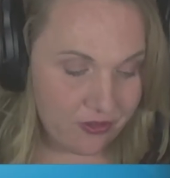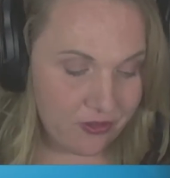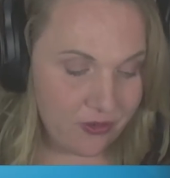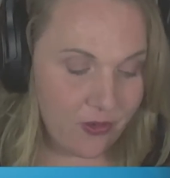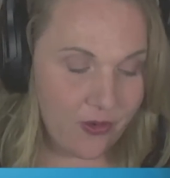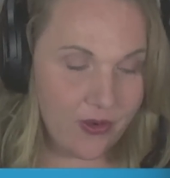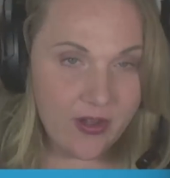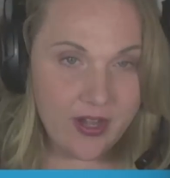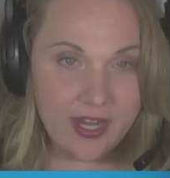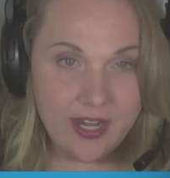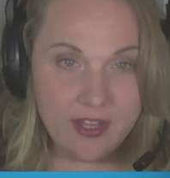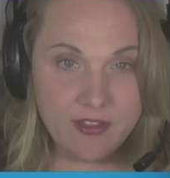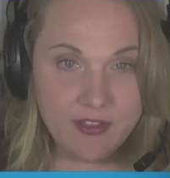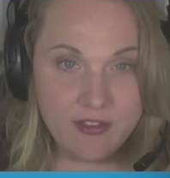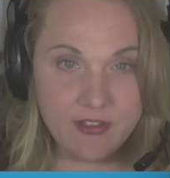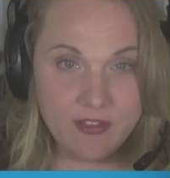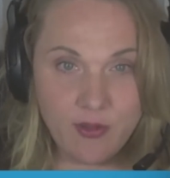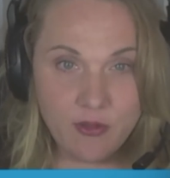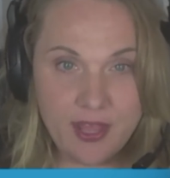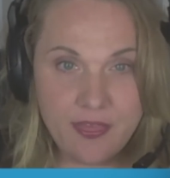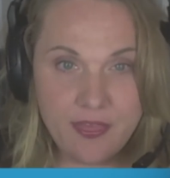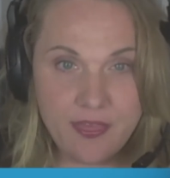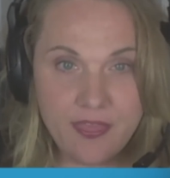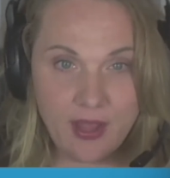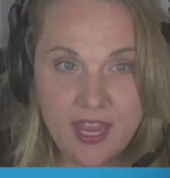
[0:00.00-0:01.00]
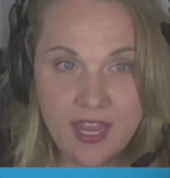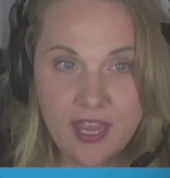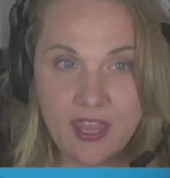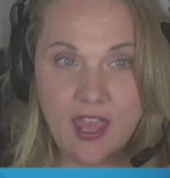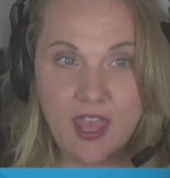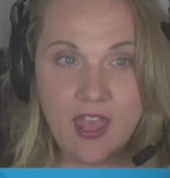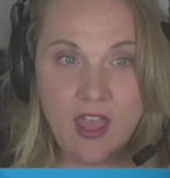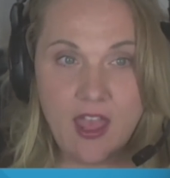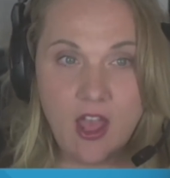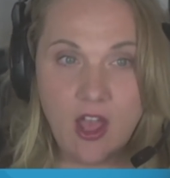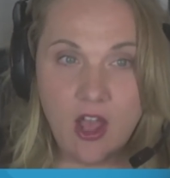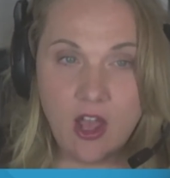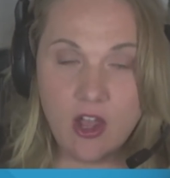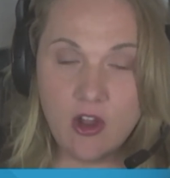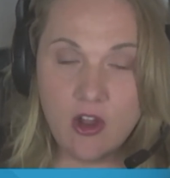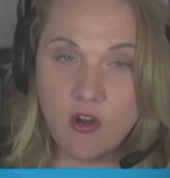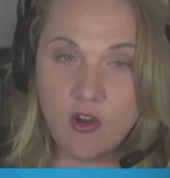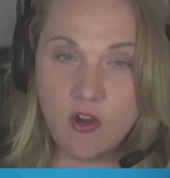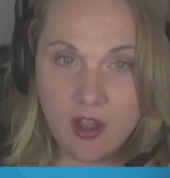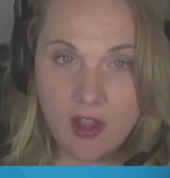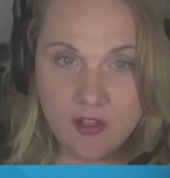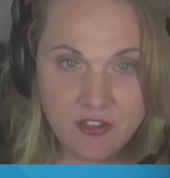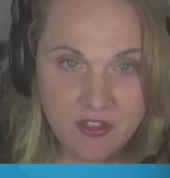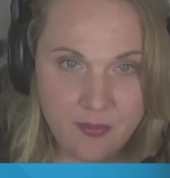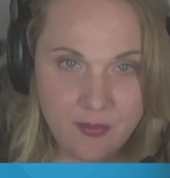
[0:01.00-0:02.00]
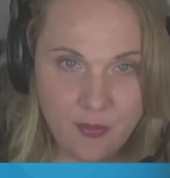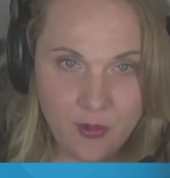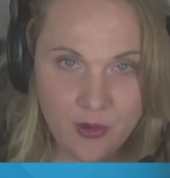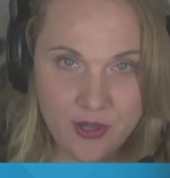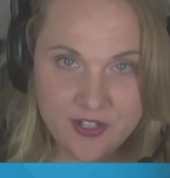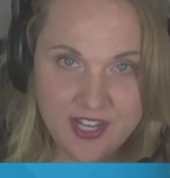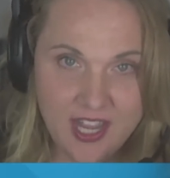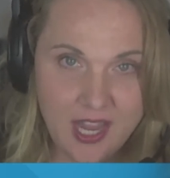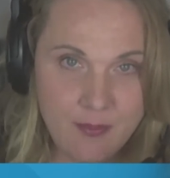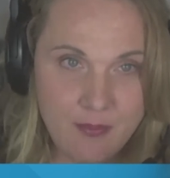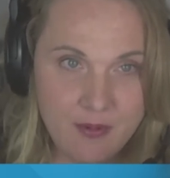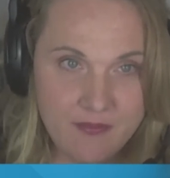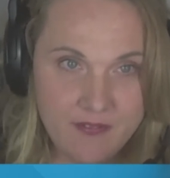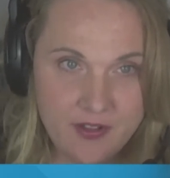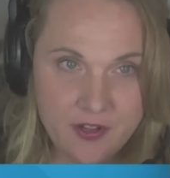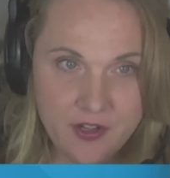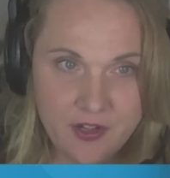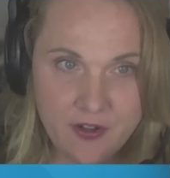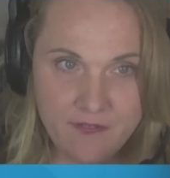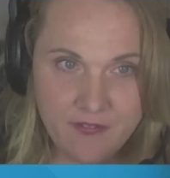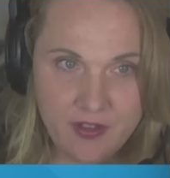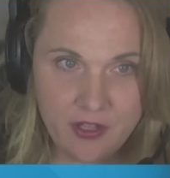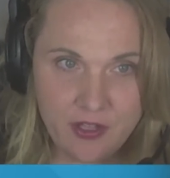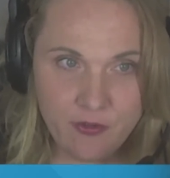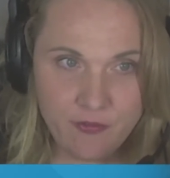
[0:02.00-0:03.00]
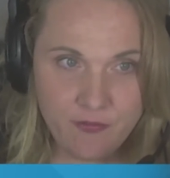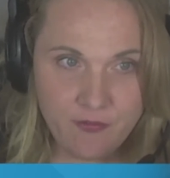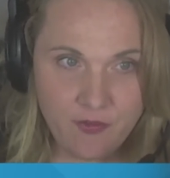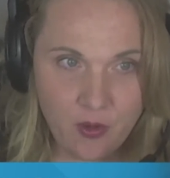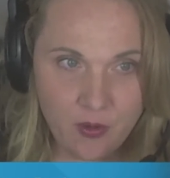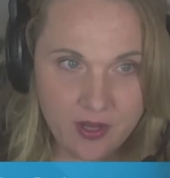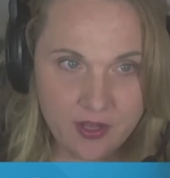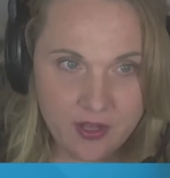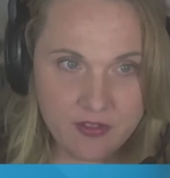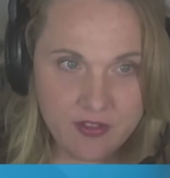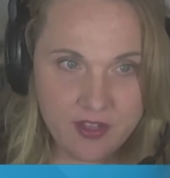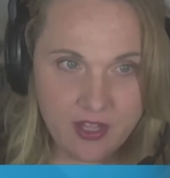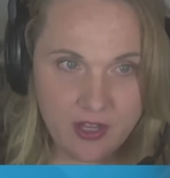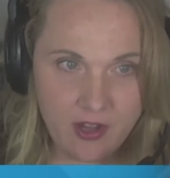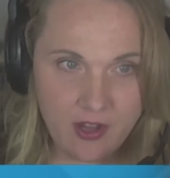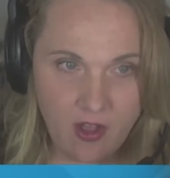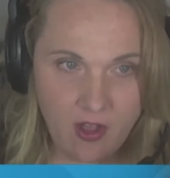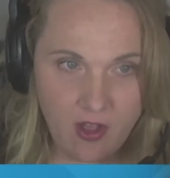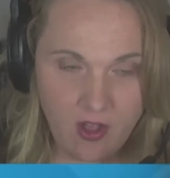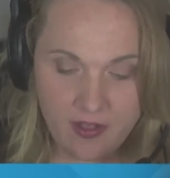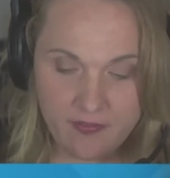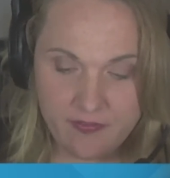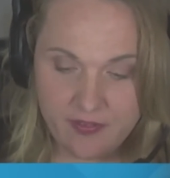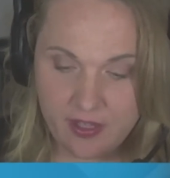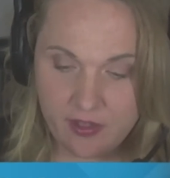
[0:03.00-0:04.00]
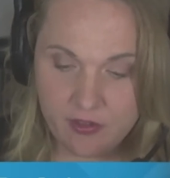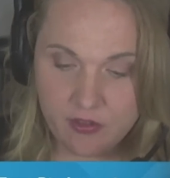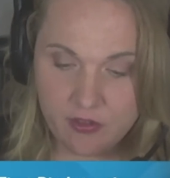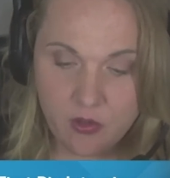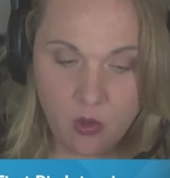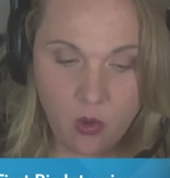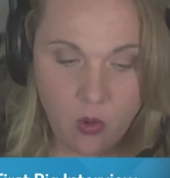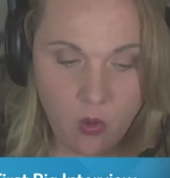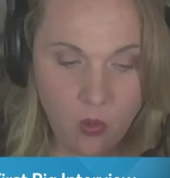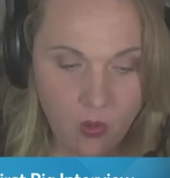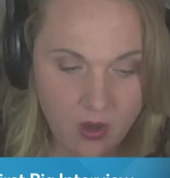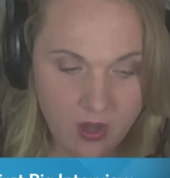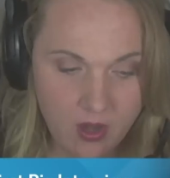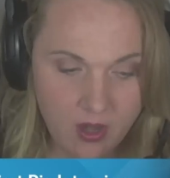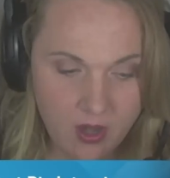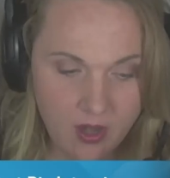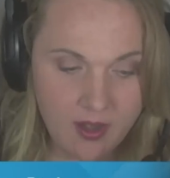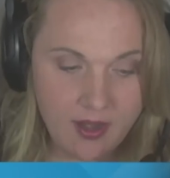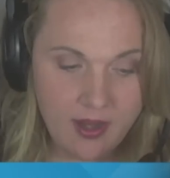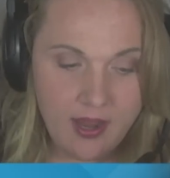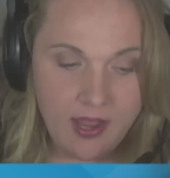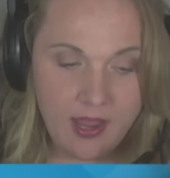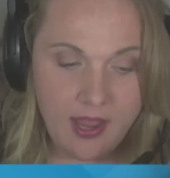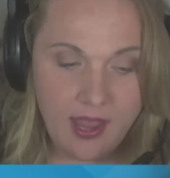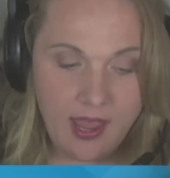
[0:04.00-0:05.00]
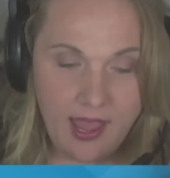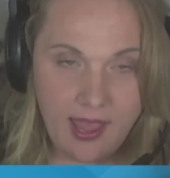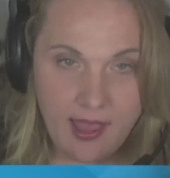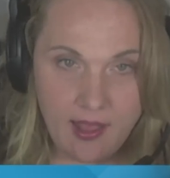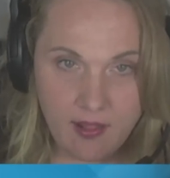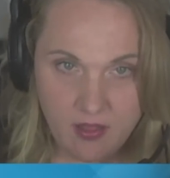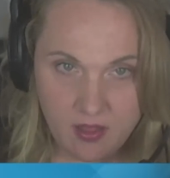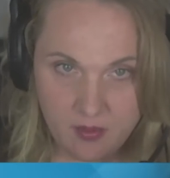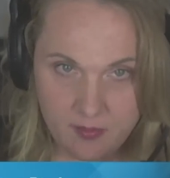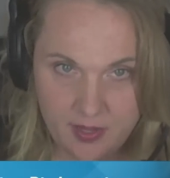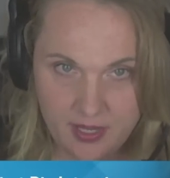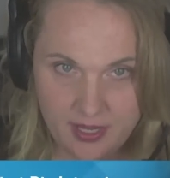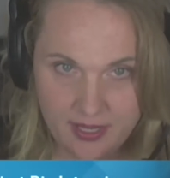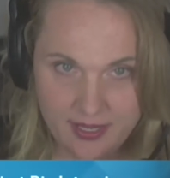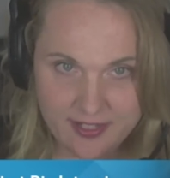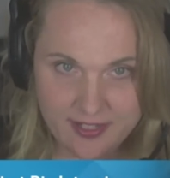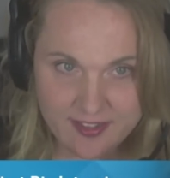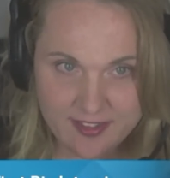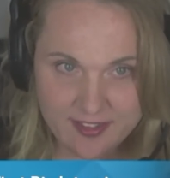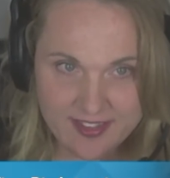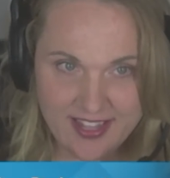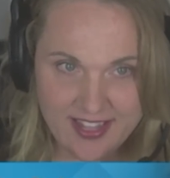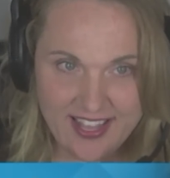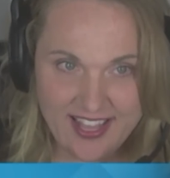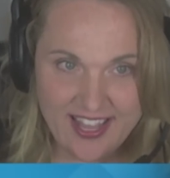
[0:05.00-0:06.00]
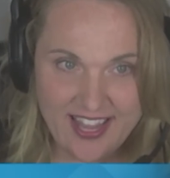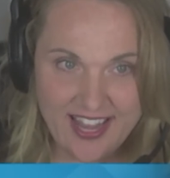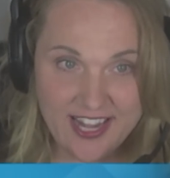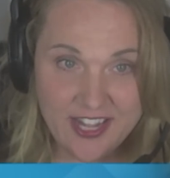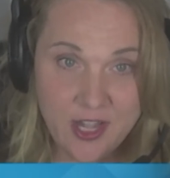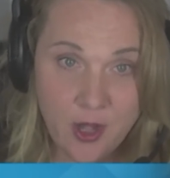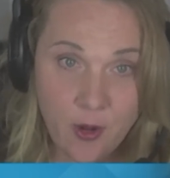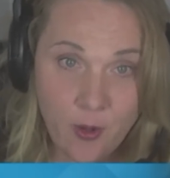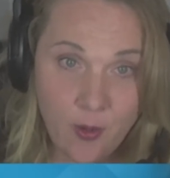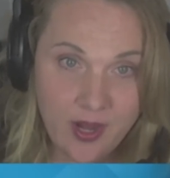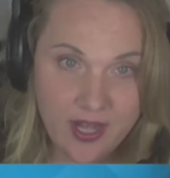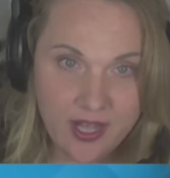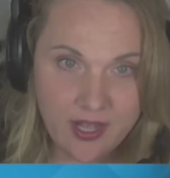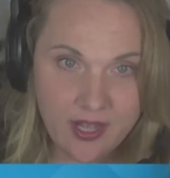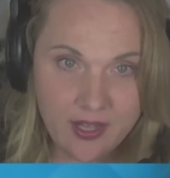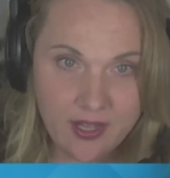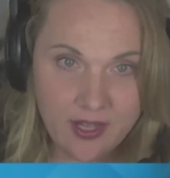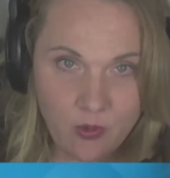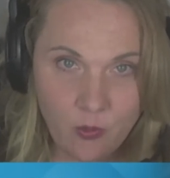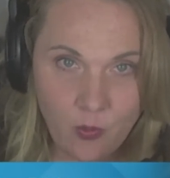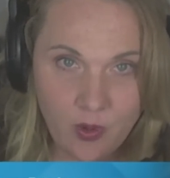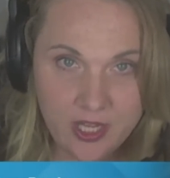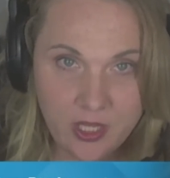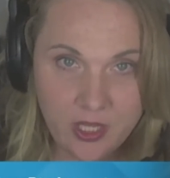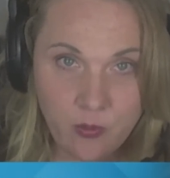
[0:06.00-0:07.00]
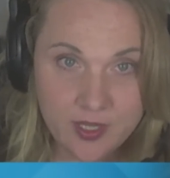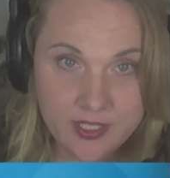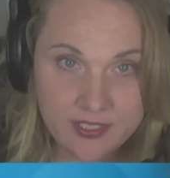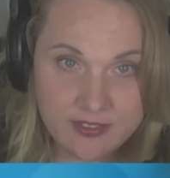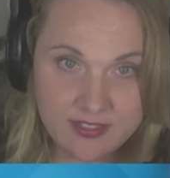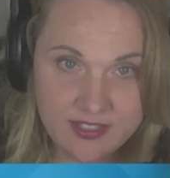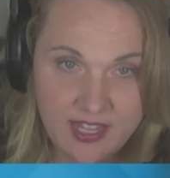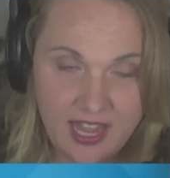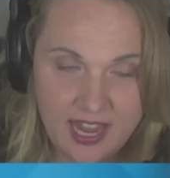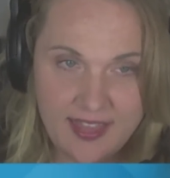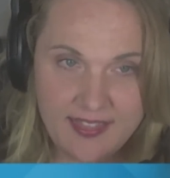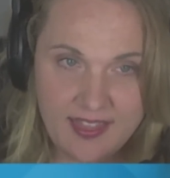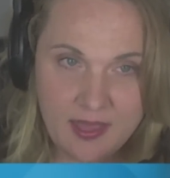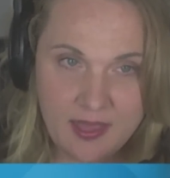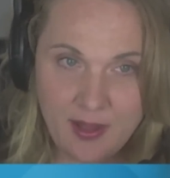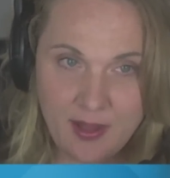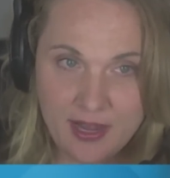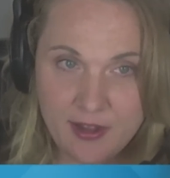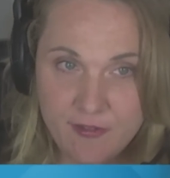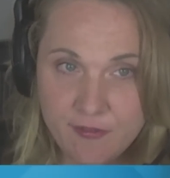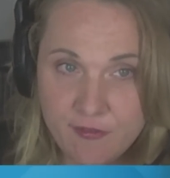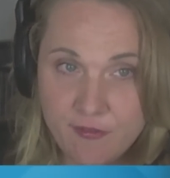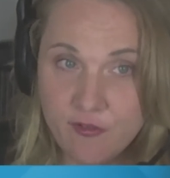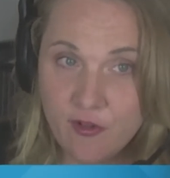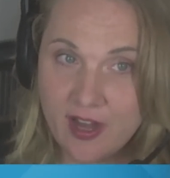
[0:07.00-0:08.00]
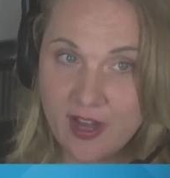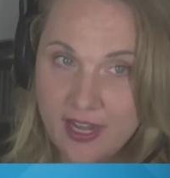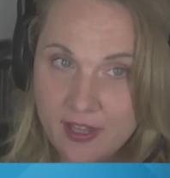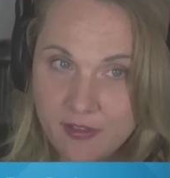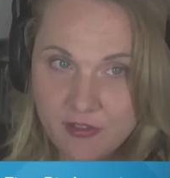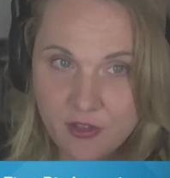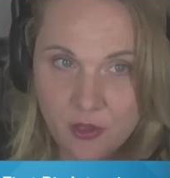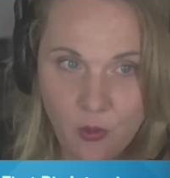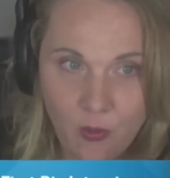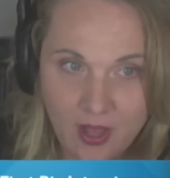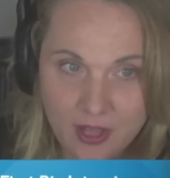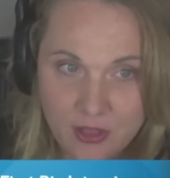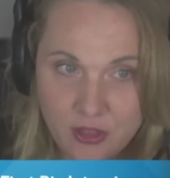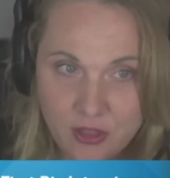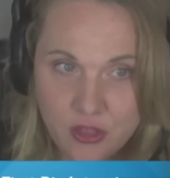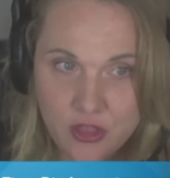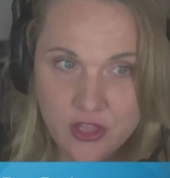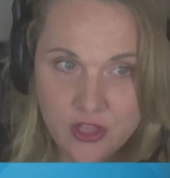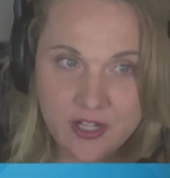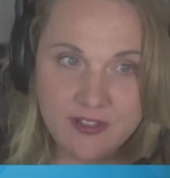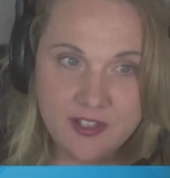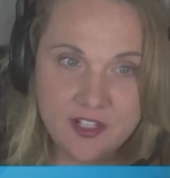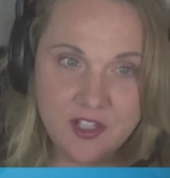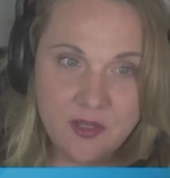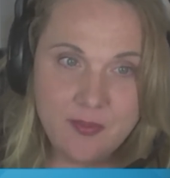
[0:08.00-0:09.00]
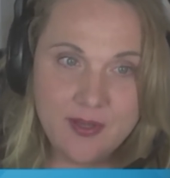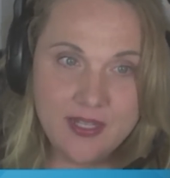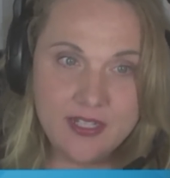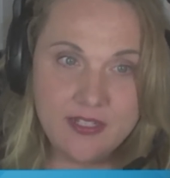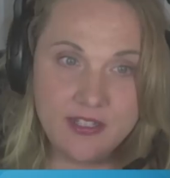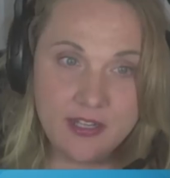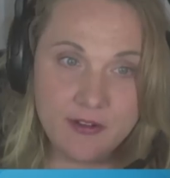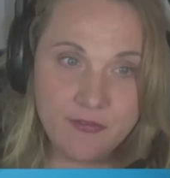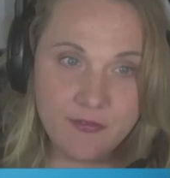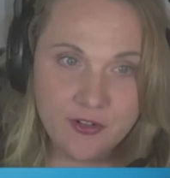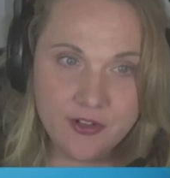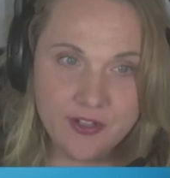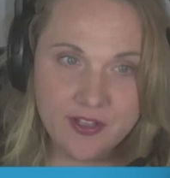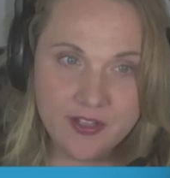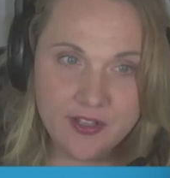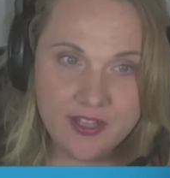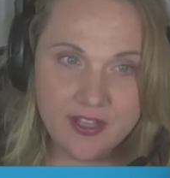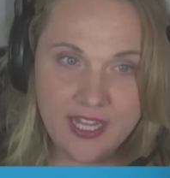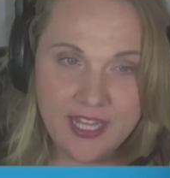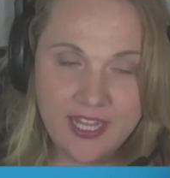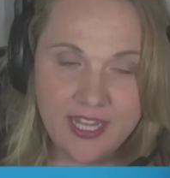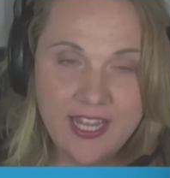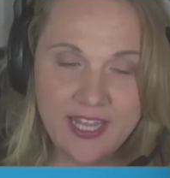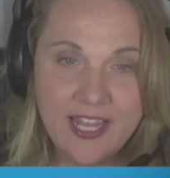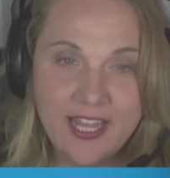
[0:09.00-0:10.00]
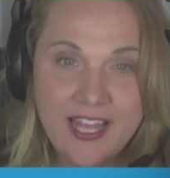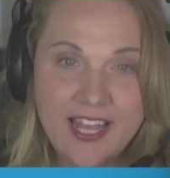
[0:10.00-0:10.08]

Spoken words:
stories. So I think across the board type of interview, focusing on these core elements and knowing what you want to say. They might phrase the question a little bit differently